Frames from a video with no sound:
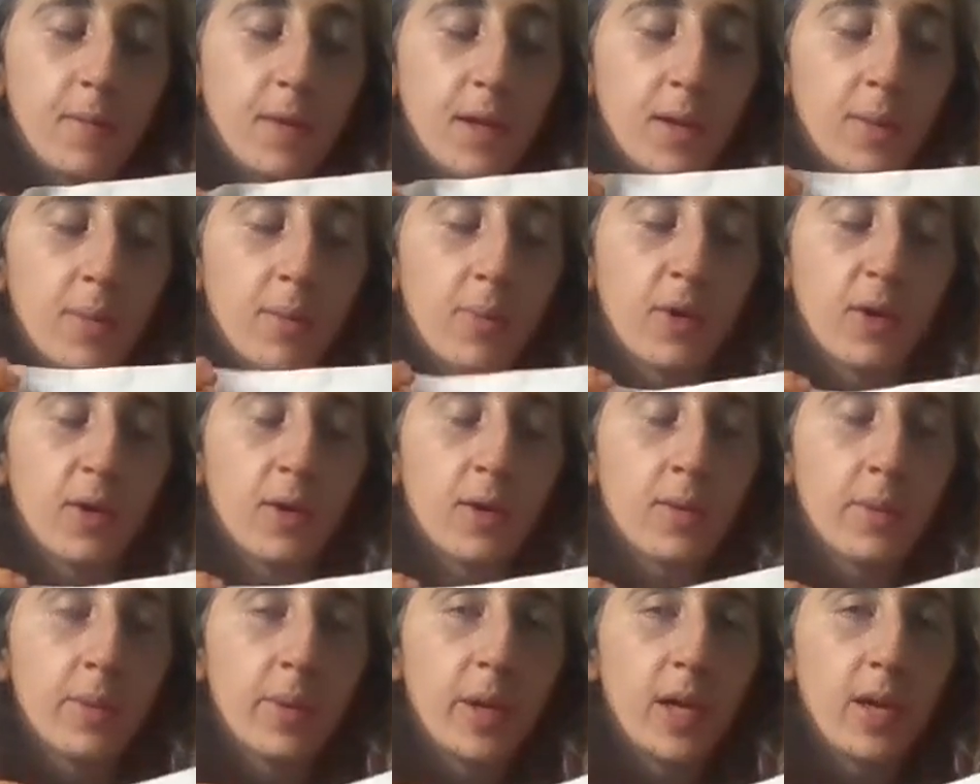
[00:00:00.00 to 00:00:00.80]
like,
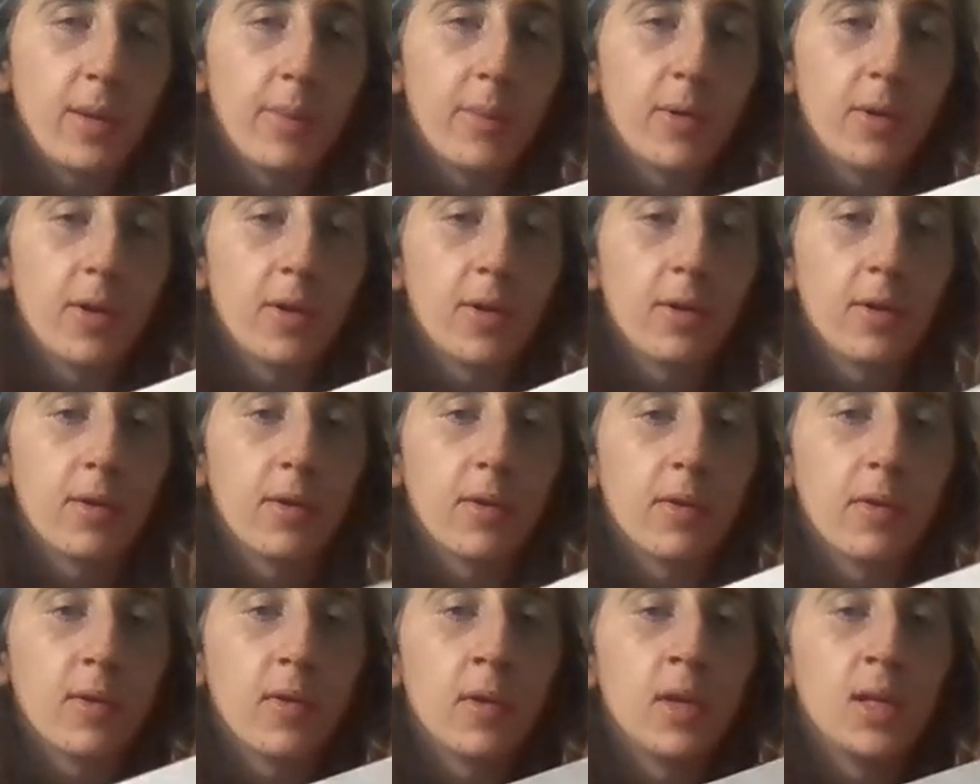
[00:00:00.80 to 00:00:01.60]
printer paper,
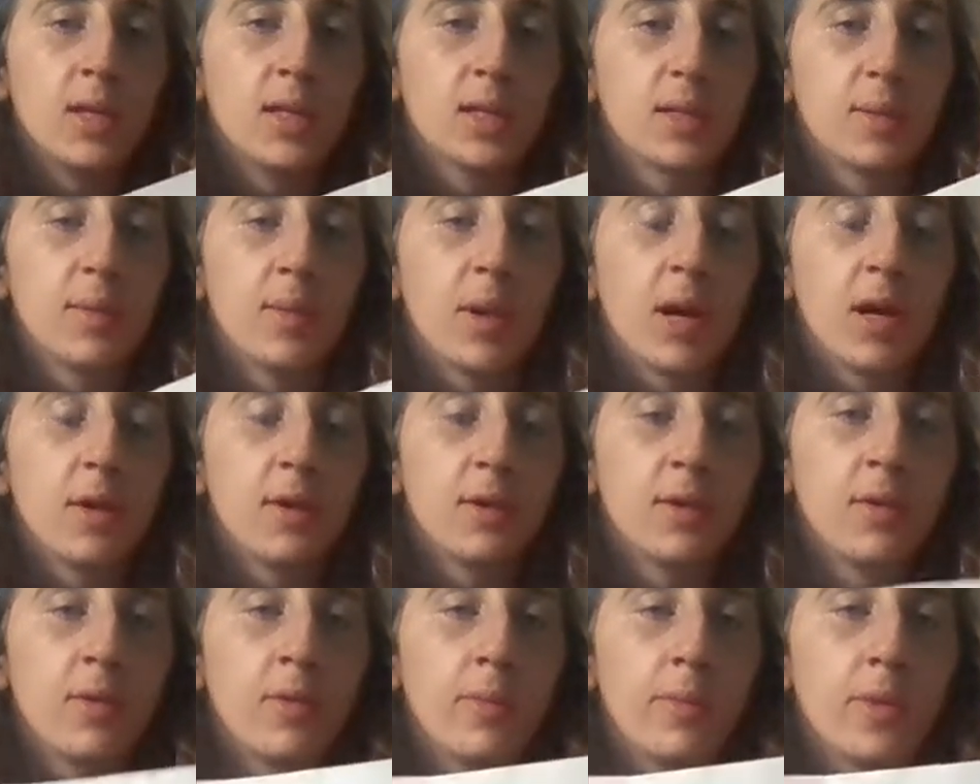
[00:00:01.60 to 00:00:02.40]

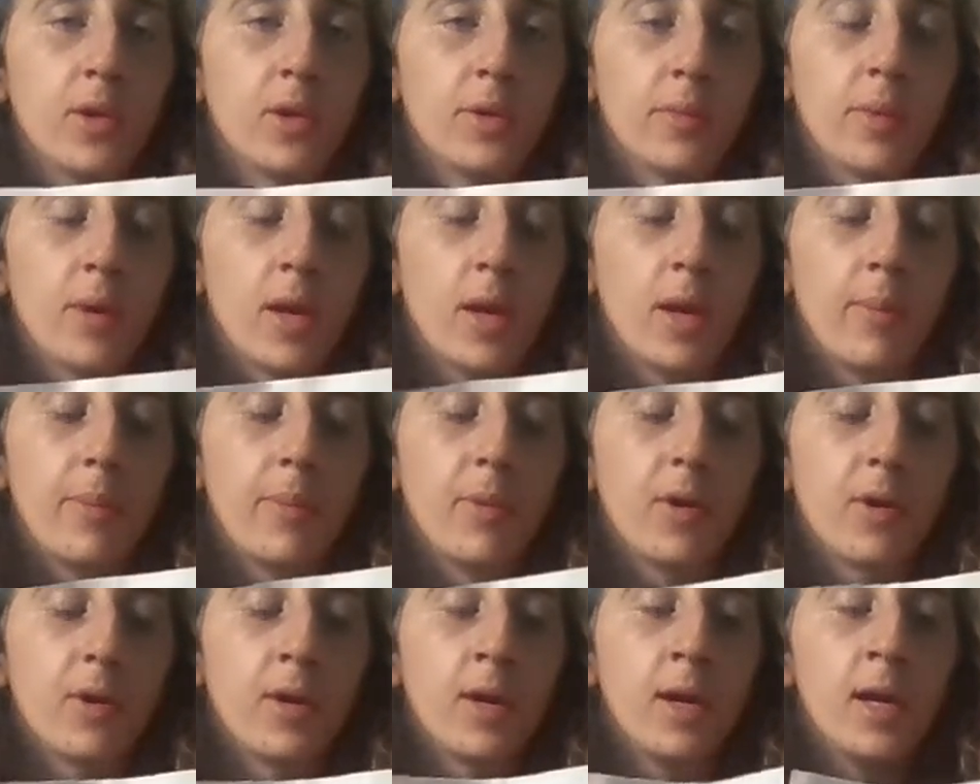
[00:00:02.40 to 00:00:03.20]
spiral notebook
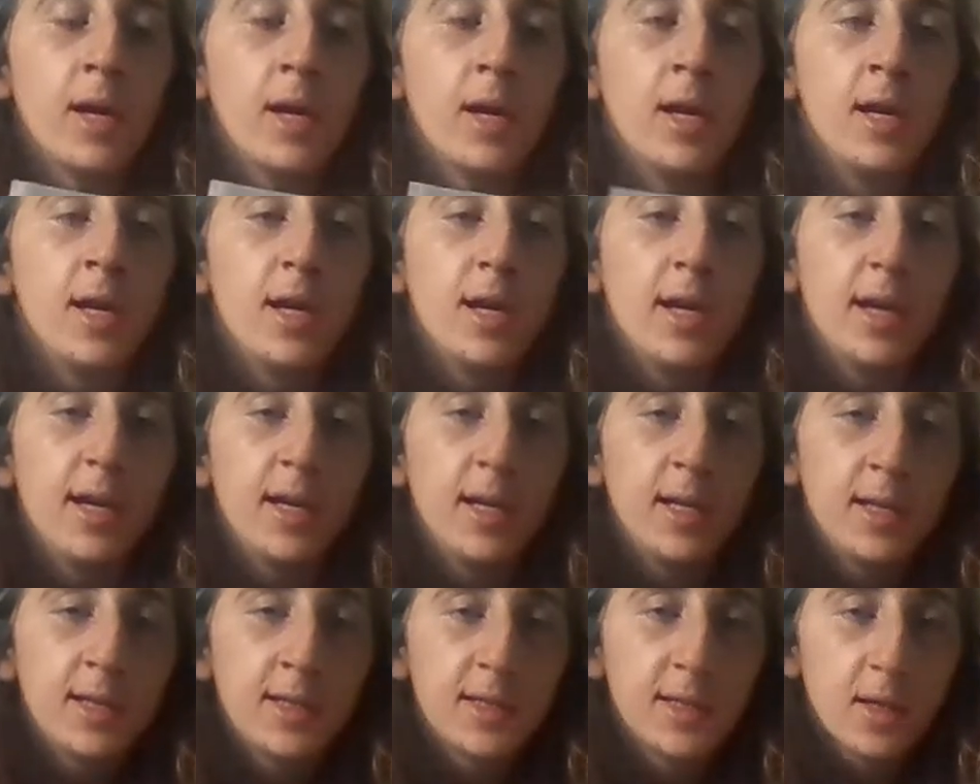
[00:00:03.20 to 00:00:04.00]
paper,
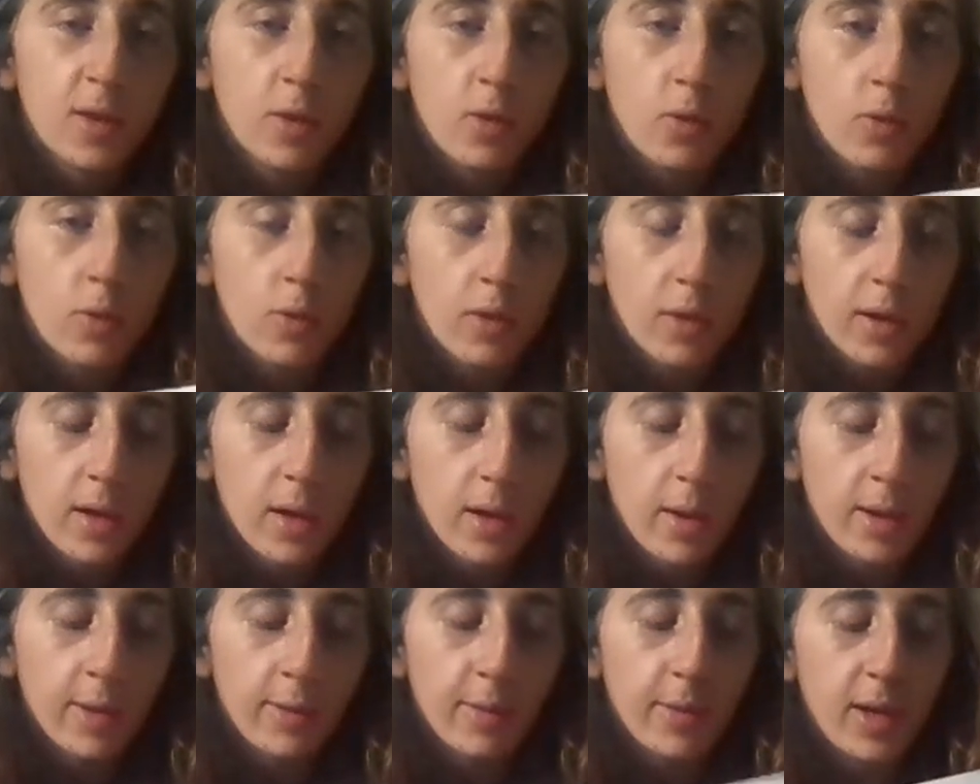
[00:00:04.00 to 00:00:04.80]
into
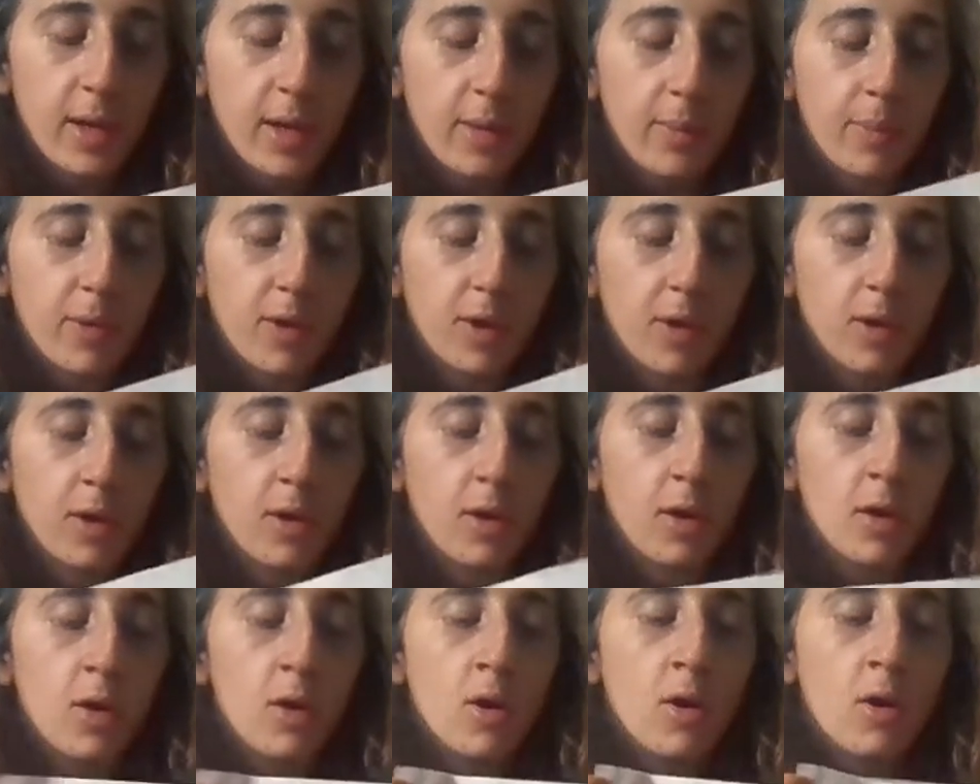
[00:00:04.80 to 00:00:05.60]
origami paper.
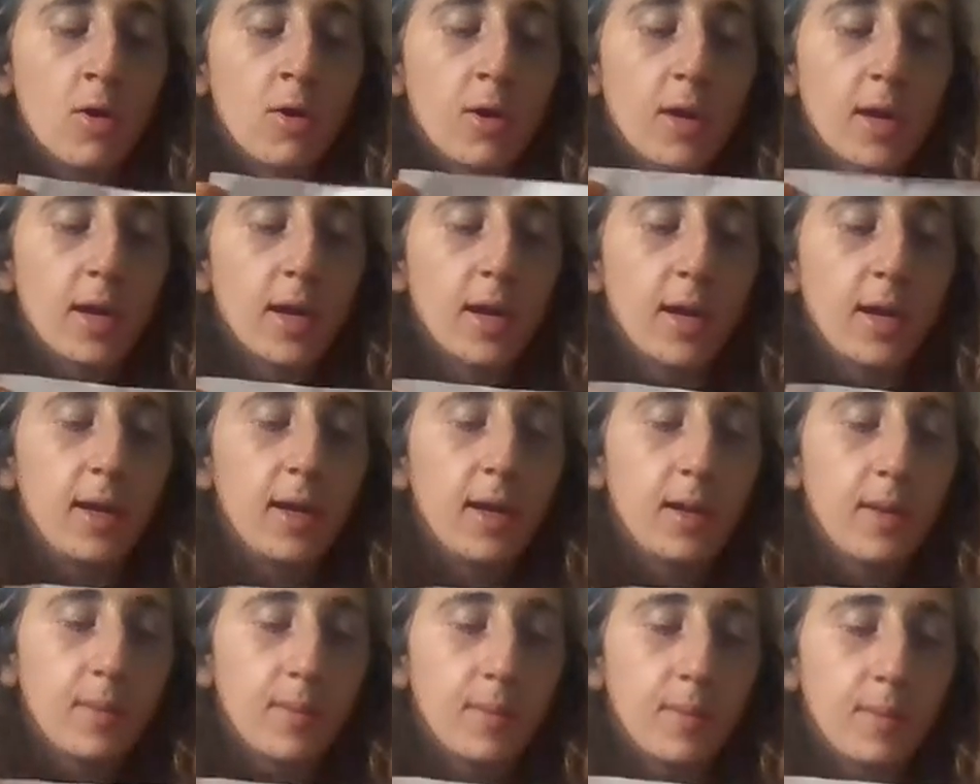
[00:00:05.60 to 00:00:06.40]
Okay,
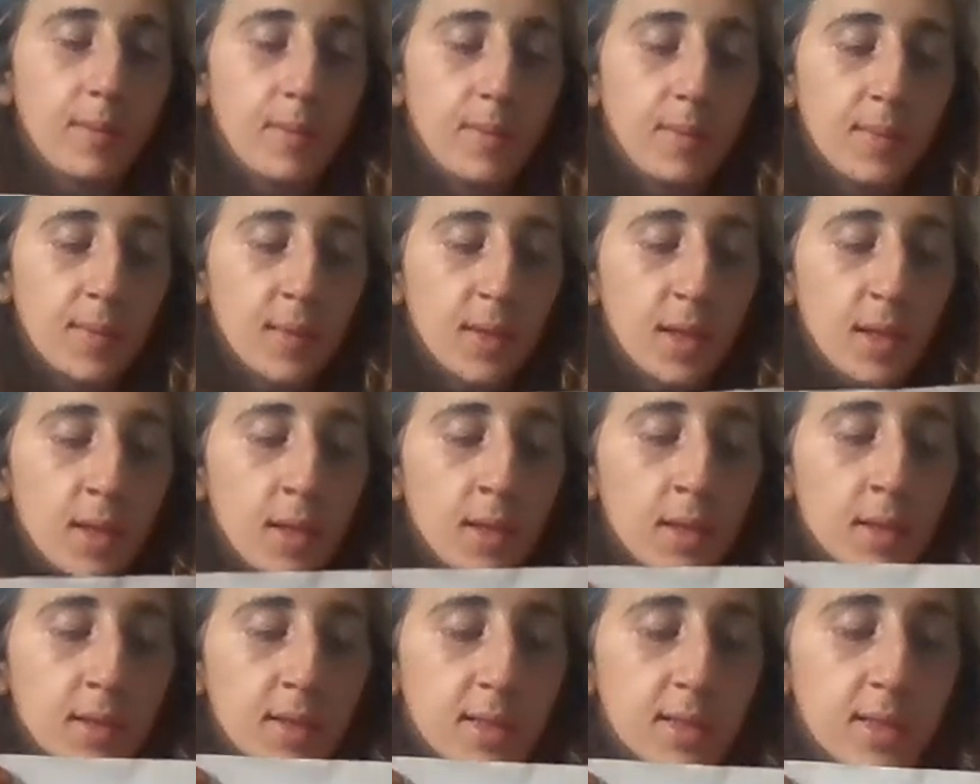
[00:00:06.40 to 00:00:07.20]

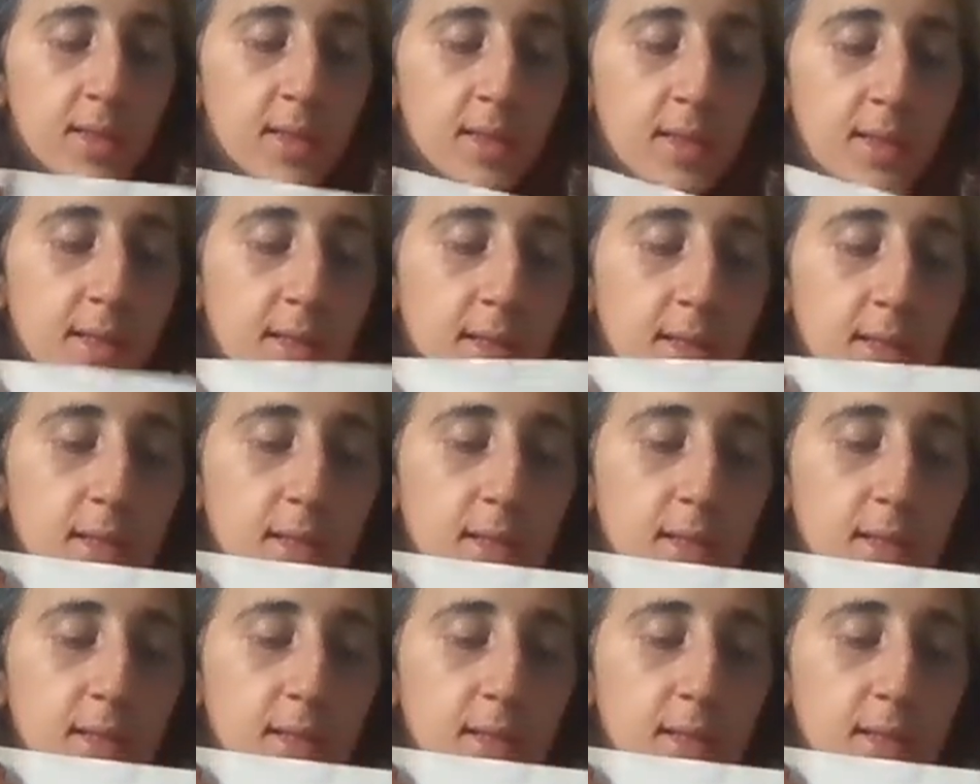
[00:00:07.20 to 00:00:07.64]
since this